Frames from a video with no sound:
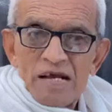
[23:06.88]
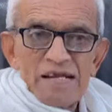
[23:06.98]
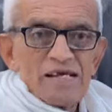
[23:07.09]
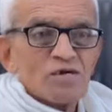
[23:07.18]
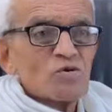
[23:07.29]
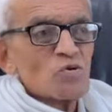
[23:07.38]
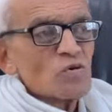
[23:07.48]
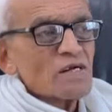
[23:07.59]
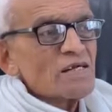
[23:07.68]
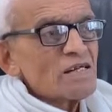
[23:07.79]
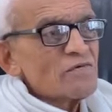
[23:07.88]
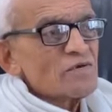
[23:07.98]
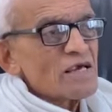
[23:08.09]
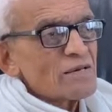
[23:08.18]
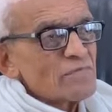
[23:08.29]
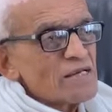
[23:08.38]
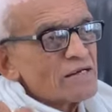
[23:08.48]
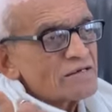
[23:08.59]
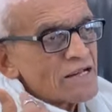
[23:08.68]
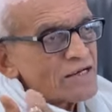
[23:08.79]
And ignorantly we are
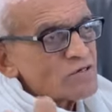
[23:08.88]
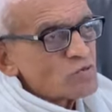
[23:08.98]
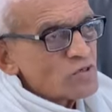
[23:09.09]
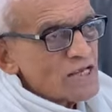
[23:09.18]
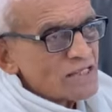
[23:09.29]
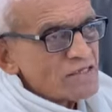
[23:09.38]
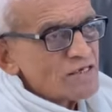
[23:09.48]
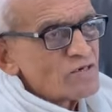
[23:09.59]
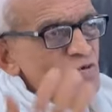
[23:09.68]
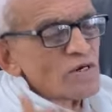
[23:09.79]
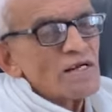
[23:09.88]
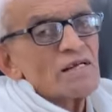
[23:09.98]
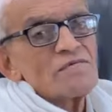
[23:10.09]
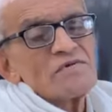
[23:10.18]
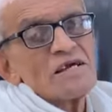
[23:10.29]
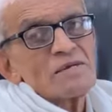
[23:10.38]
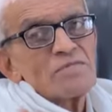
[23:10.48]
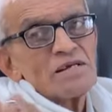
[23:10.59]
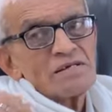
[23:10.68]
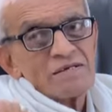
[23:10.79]
being dragged to death, ignorantly we are
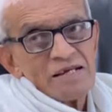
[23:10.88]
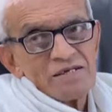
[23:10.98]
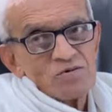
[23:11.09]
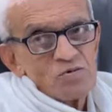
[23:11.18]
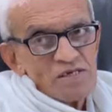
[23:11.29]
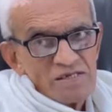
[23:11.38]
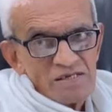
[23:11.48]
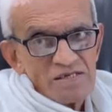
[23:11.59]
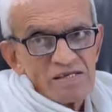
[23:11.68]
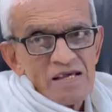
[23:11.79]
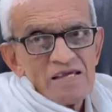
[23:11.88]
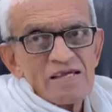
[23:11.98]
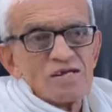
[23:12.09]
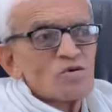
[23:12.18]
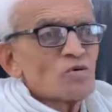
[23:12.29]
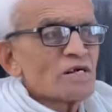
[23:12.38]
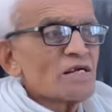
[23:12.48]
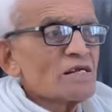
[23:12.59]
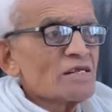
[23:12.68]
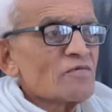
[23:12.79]
being dragged to disease,
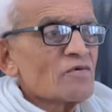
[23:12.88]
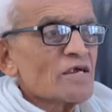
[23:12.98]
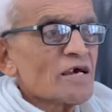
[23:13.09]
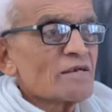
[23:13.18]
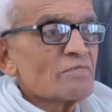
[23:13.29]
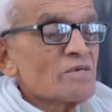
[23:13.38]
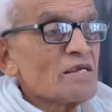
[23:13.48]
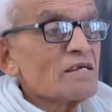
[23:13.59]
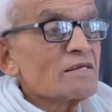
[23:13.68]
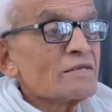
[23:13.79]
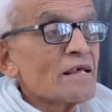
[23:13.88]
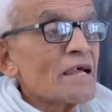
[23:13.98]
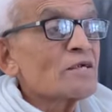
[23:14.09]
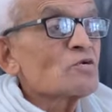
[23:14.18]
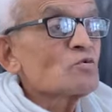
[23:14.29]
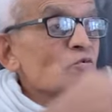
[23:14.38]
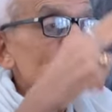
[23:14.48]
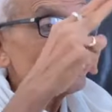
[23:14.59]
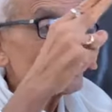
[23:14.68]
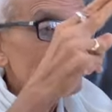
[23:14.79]
ignorantly we are being dragged
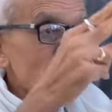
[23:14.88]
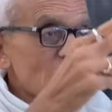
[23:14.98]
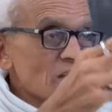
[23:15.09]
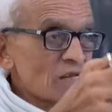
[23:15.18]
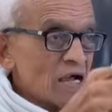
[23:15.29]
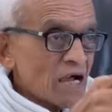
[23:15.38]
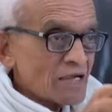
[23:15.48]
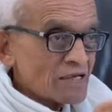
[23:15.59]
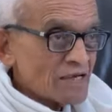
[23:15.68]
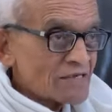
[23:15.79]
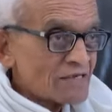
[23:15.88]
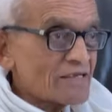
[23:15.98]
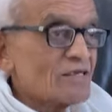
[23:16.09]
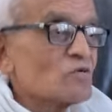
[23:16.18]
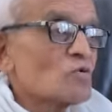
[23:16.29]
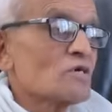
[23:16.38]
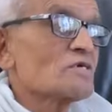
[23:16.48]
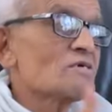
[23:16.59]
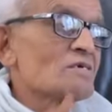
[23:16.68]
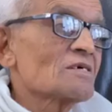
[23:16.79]
to still a greater
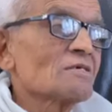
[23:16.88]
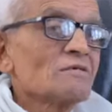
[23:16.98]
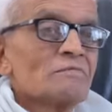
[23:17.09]
ignorance.